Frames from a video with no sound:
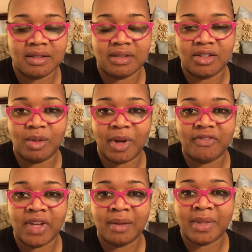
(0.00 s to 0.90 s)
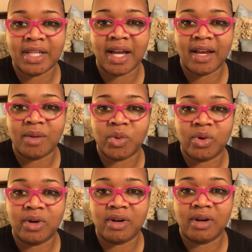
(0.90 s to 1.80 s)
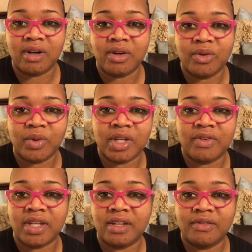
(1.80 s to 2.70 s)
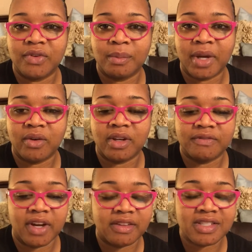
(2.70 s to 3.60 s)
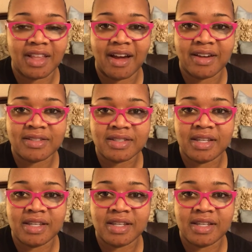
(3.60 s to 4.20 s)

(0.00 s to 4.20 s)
my family and I were grieving from my grandfather's loss.